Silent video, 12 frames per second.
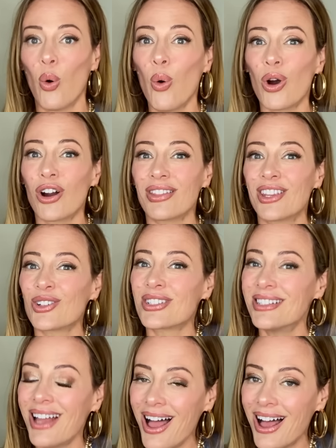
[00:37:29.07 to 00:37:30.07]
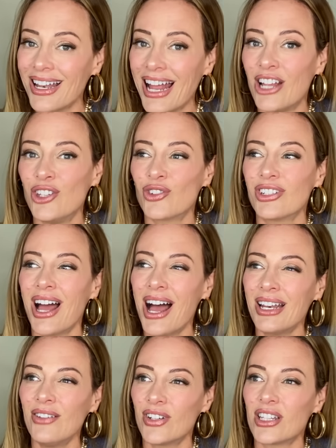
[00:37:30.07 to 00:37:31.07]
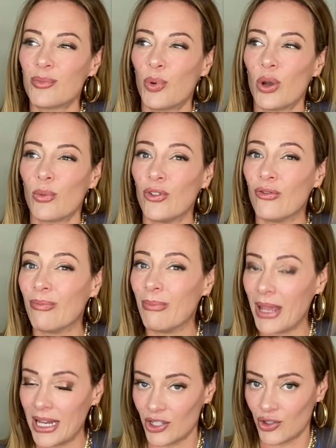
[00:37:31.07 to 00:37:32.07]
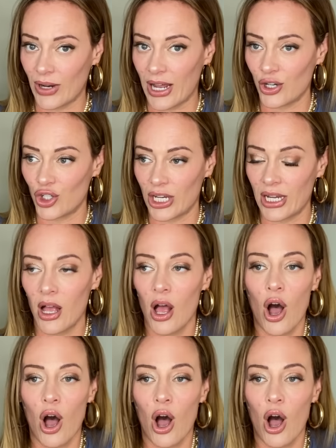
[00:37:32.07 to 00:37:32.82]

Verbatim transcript: or there's not, and you're not even at the point where you've made a strategy?